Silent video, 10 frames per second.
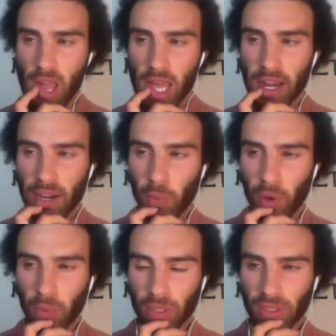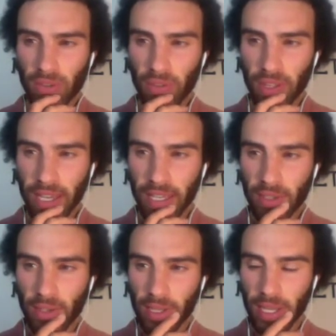I don't know, what do you feel like
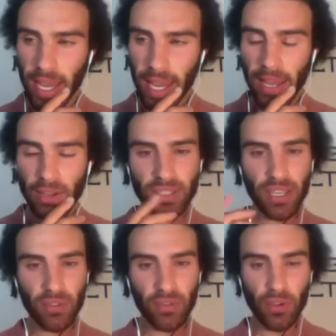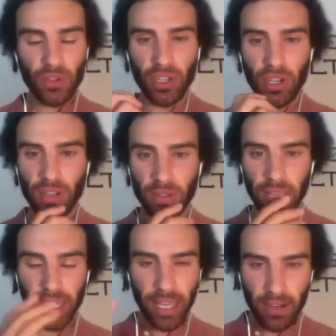how do you see the future?
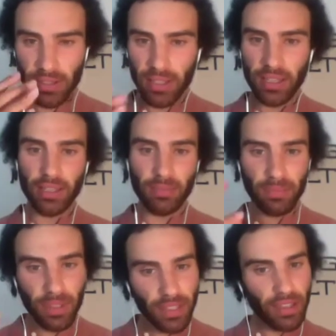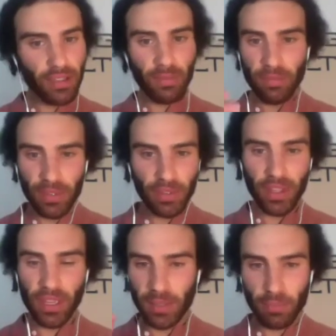Like, how do you see
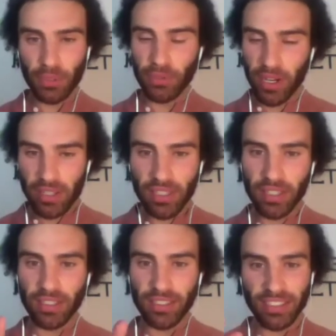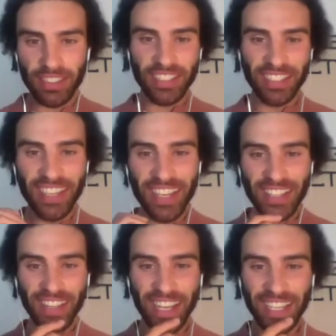things progressing
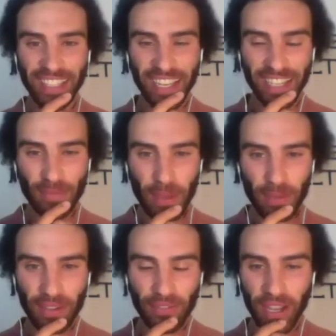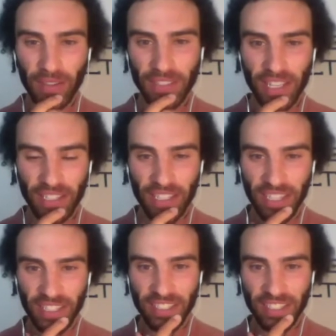like in the next maybe like 5 to 10 years?